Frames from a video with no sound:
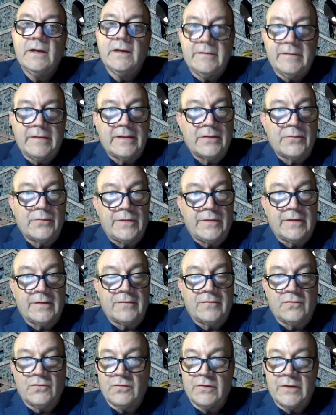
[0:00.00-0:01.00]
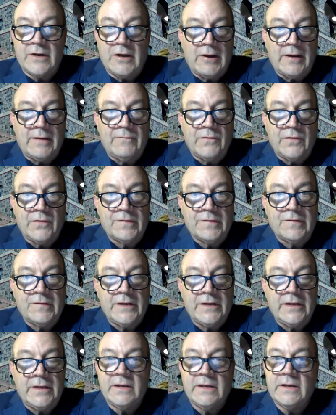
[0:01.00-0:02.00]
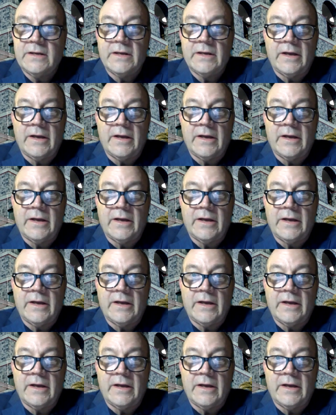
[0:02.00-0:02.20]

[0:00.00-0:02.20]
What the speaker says: Dealing with extraordinary adversity